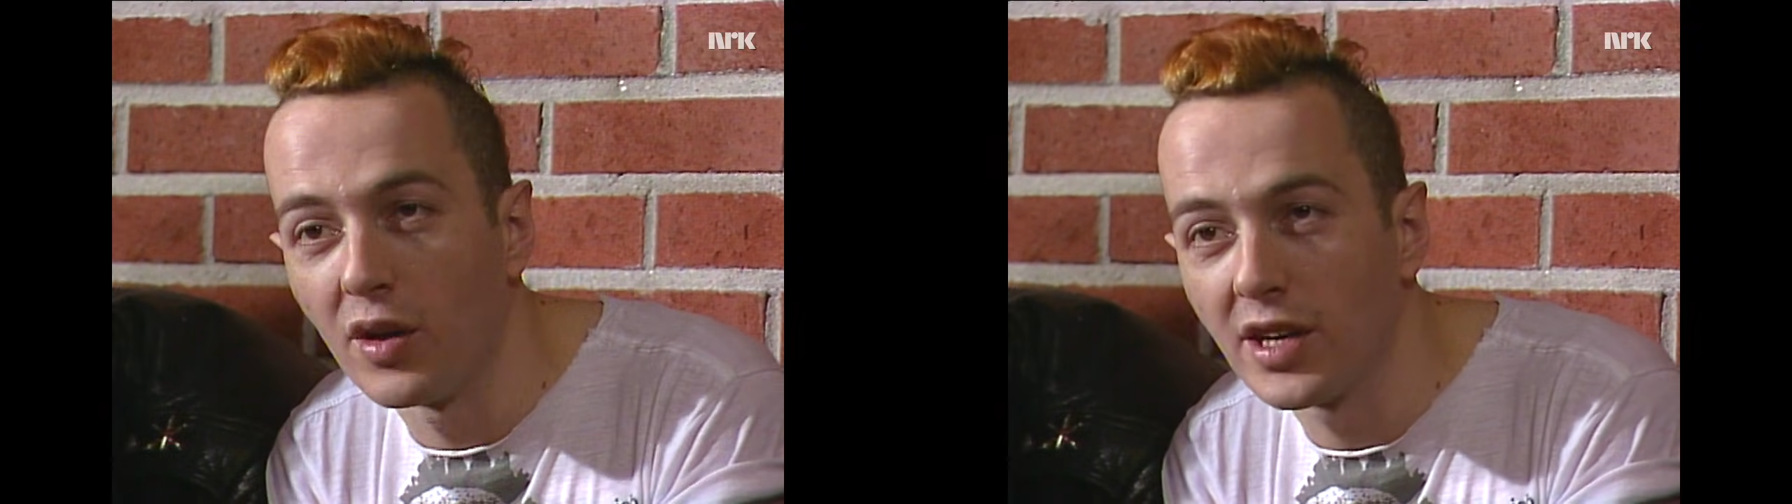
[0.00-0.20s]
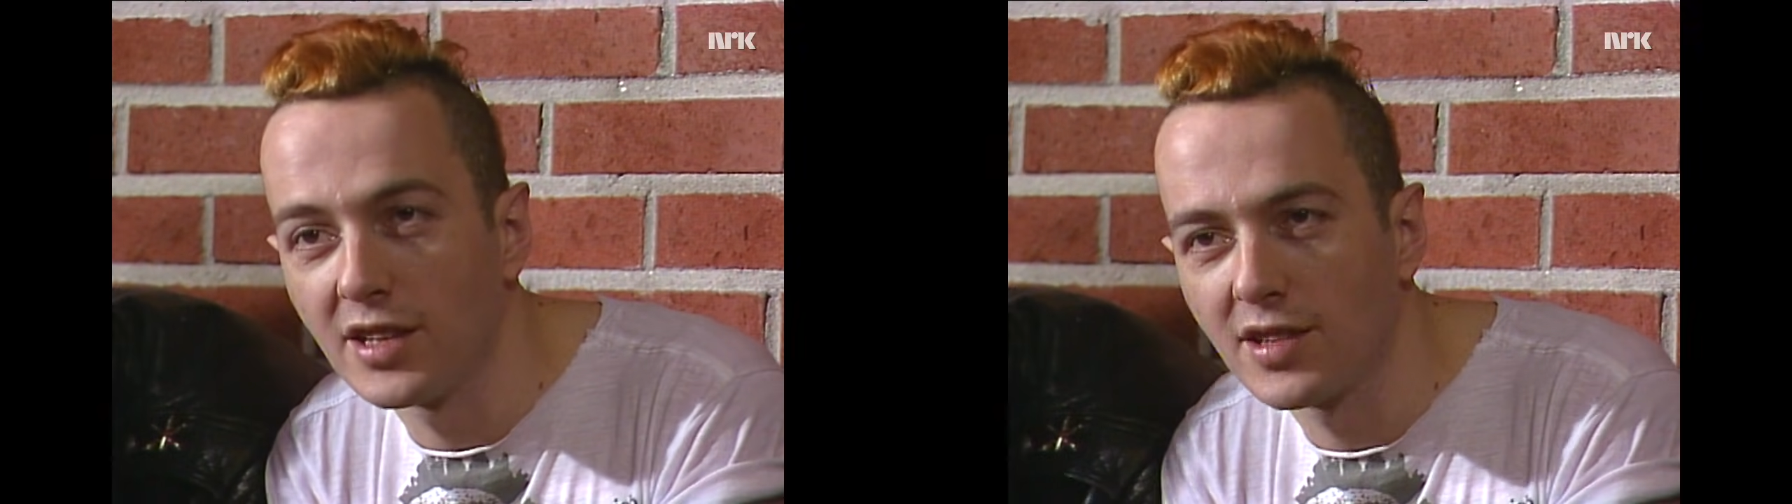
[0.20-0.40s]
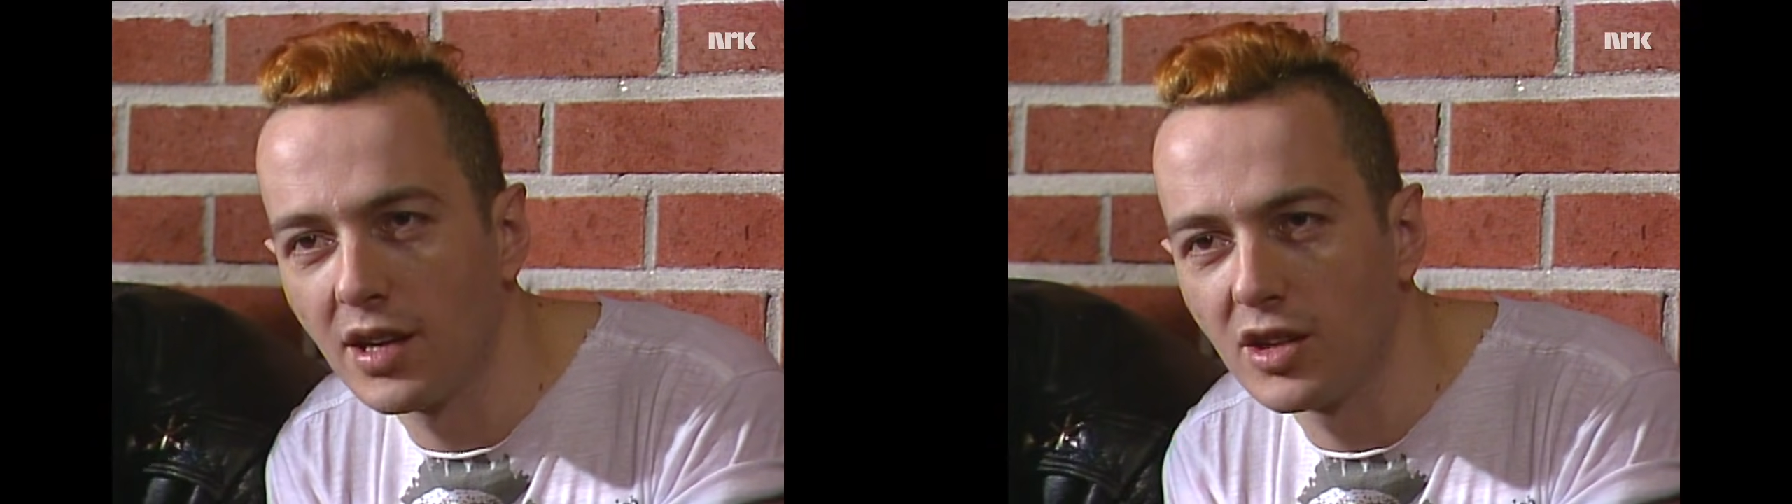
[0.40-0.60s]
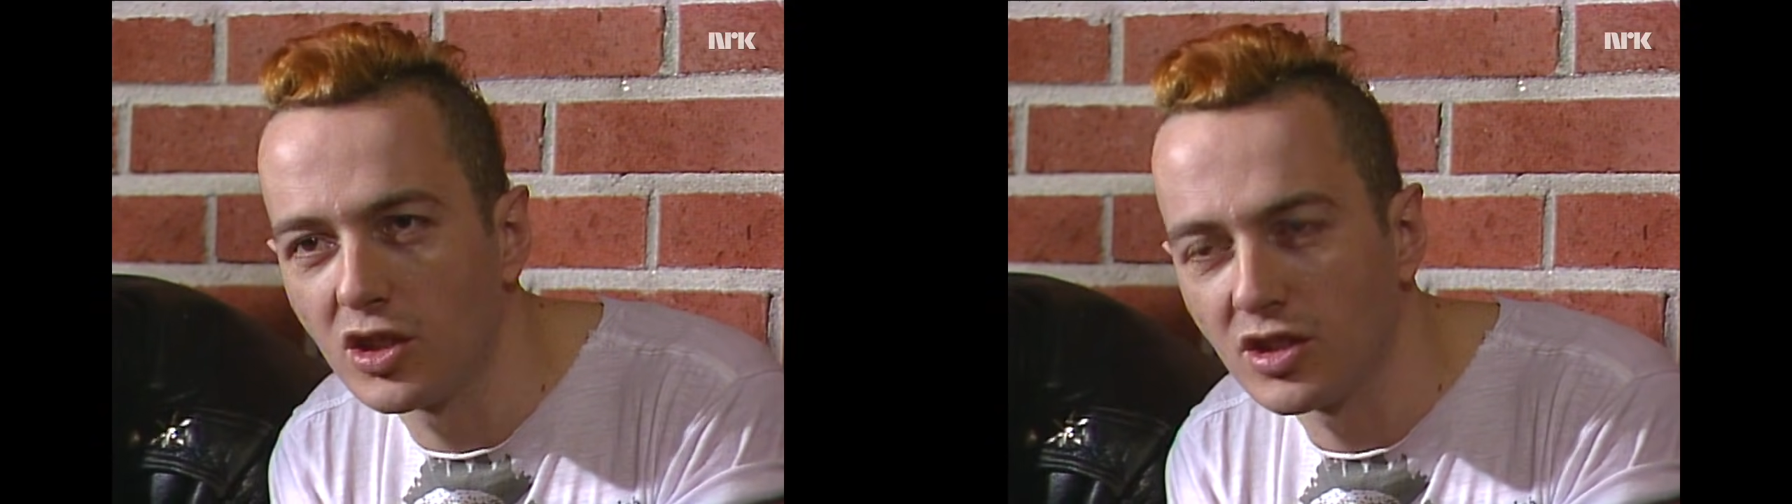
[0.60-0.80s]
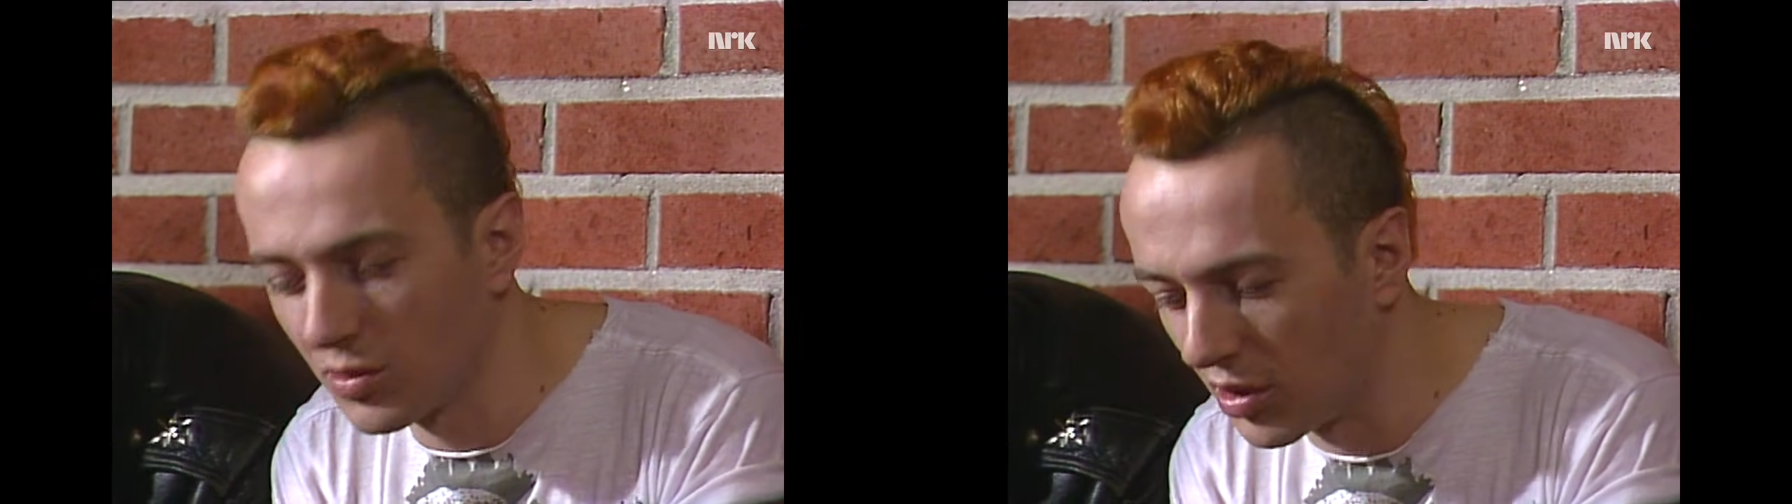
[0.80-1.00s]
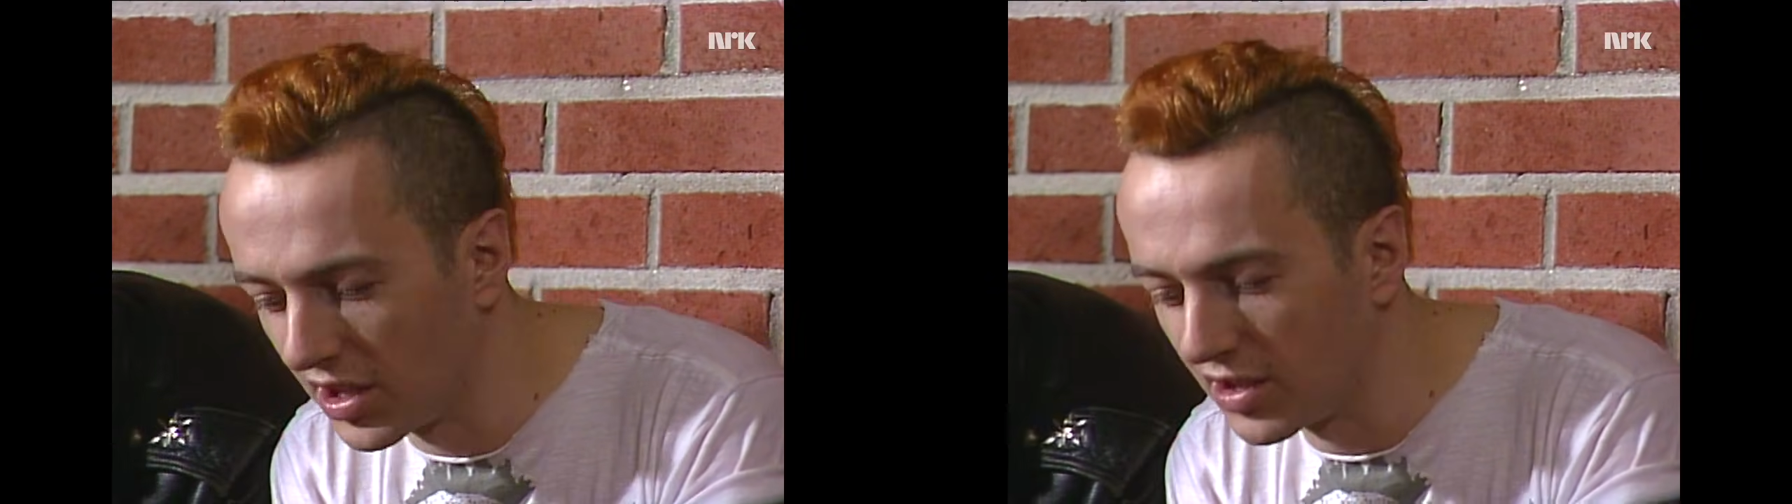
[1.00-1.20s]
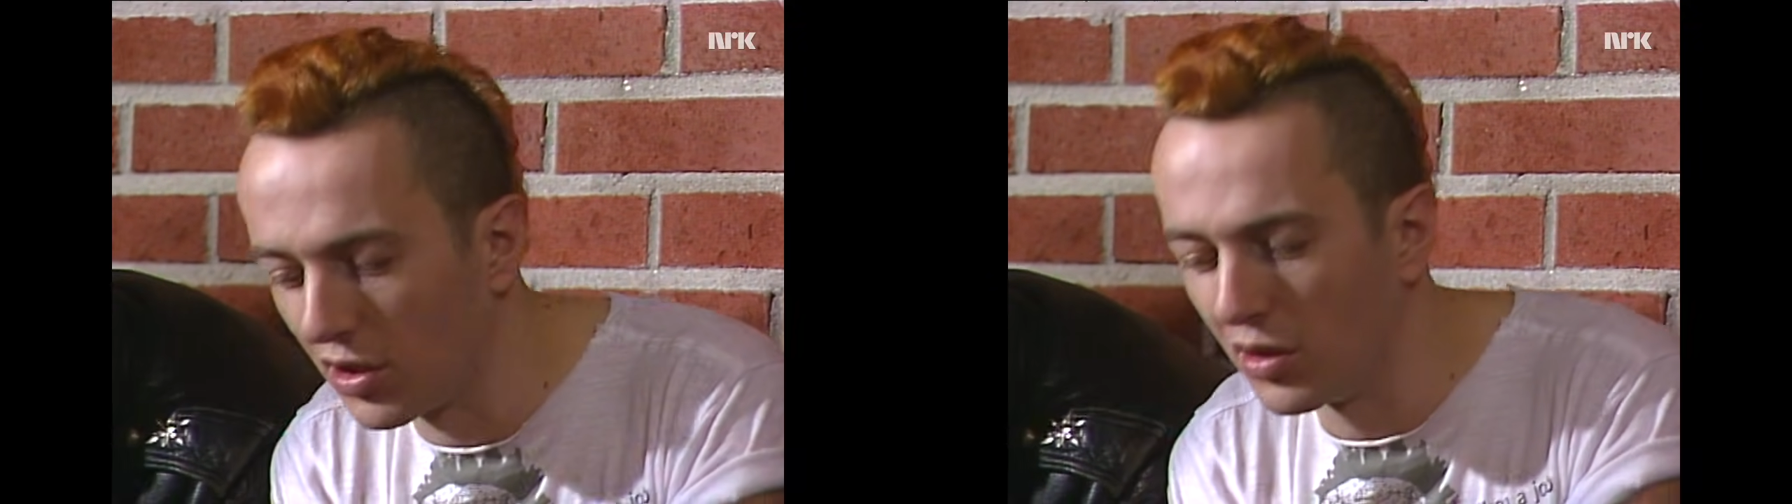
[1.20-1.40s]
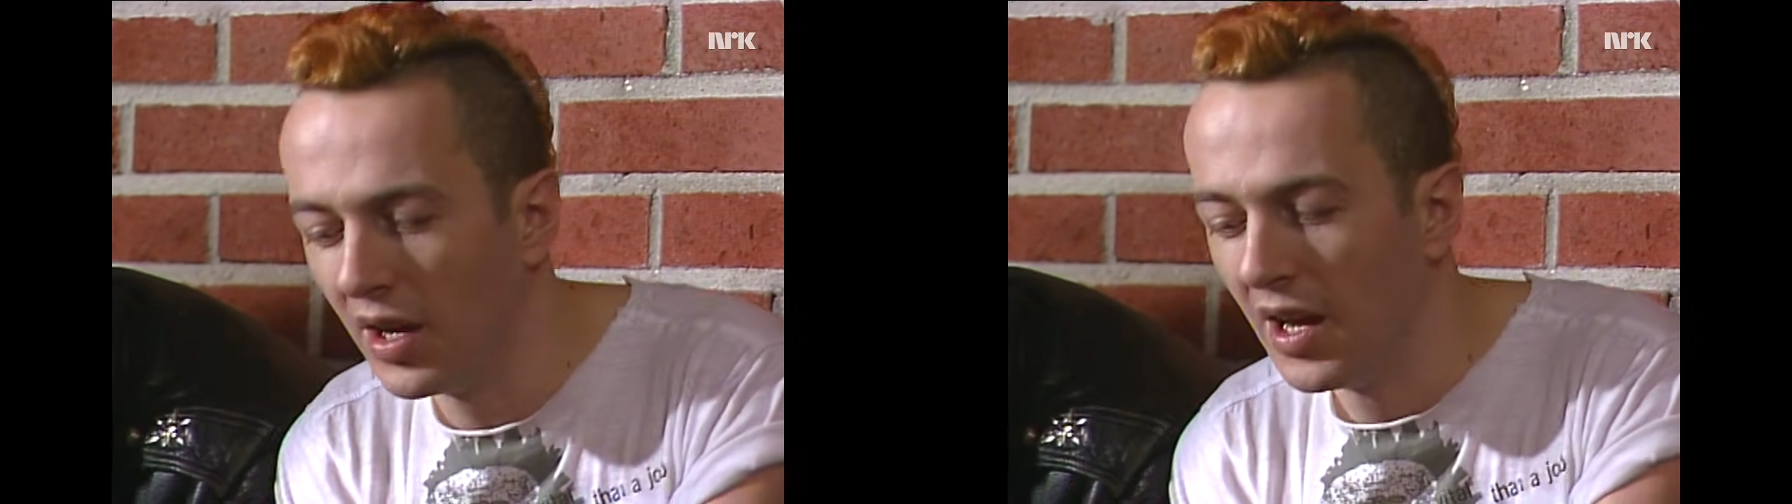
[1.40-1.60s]
any intelligence in what they
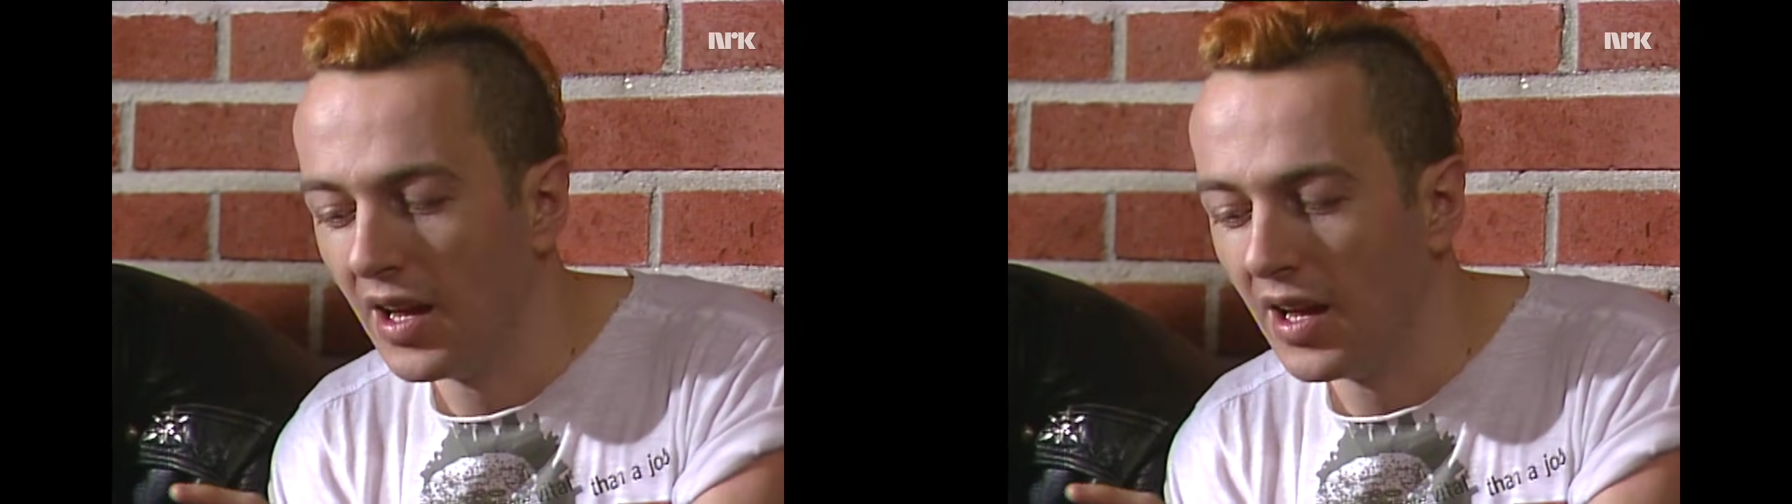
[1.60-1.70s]
do,